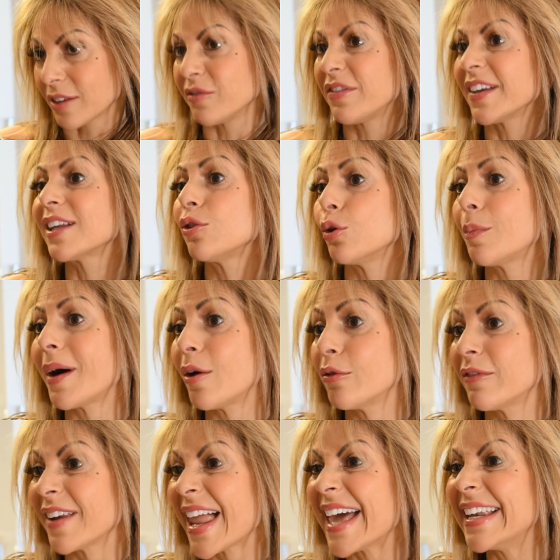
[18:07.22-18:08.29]
can feel your
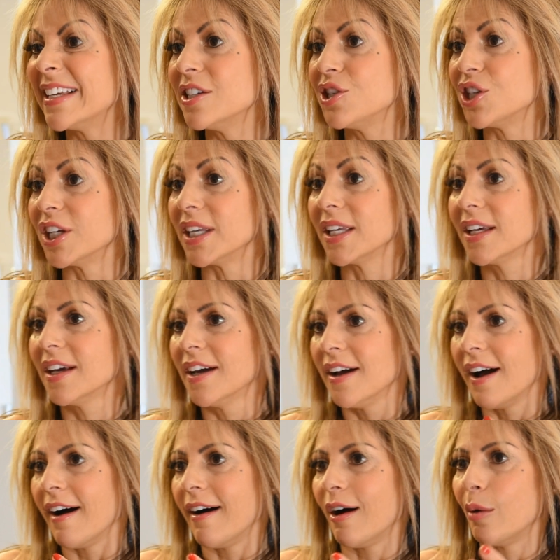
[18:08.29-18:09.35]
powerful energy.
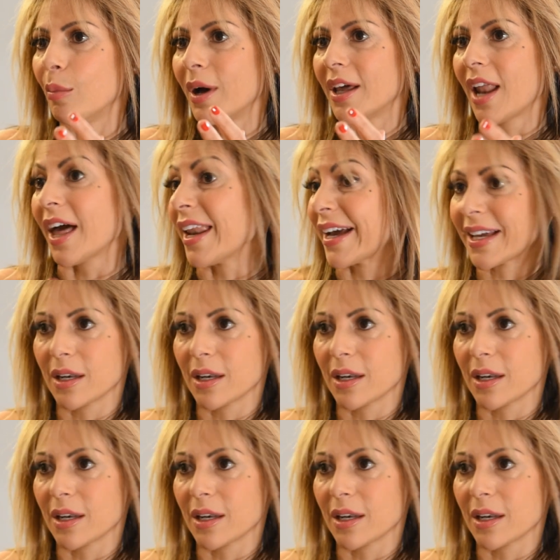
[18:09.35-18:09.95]
And I